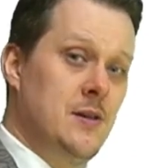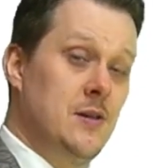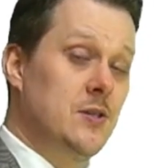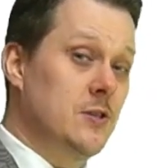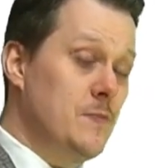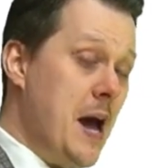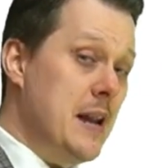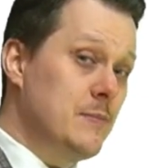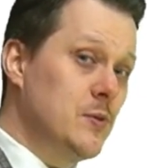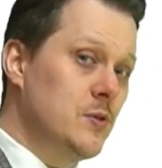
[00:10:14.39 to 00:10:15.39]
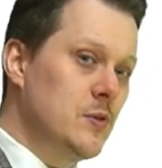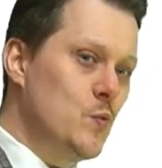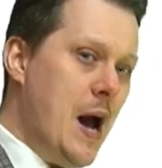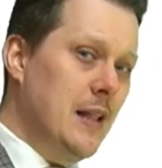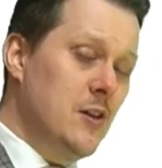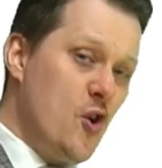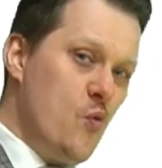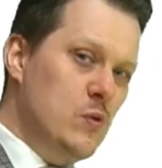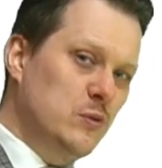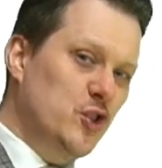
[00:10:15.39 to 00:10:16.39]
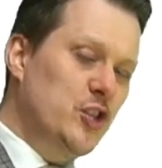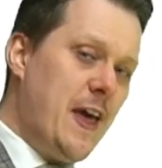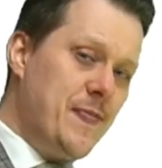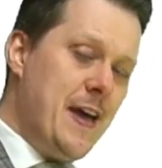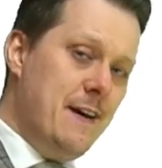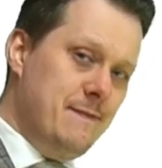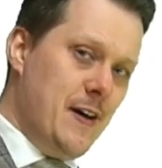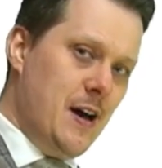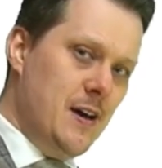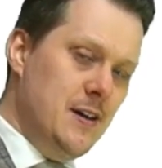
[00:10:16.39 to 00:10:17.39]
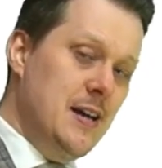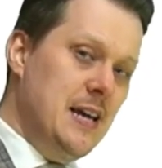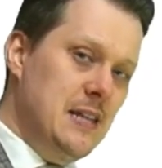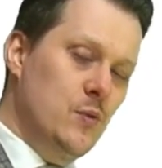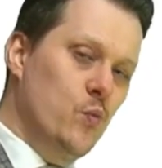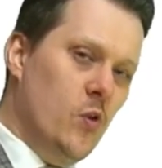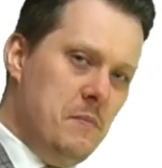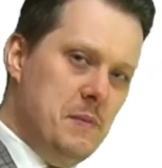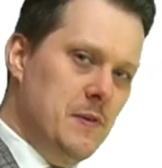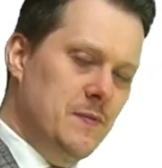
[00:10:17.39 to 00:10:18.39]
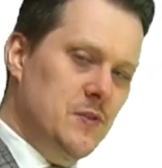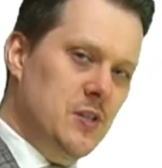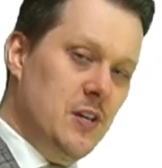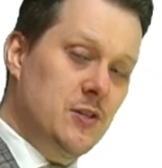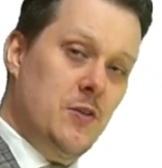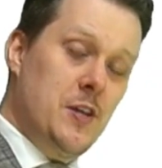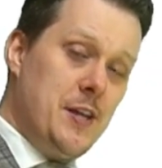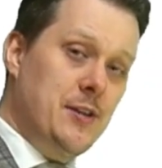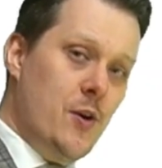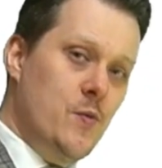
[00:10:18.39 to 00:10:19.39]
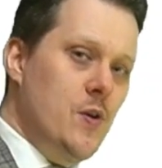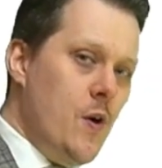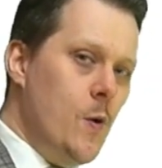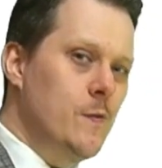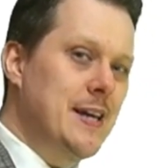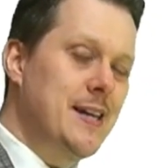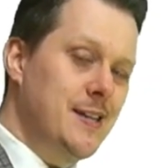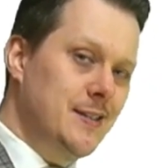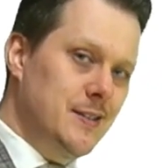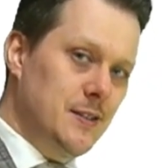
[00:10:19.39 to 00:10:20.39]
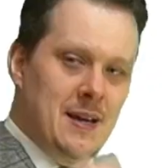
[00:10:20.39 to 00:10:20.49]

Some animals as well will shed their fur in the warmer months so that they don't overheat.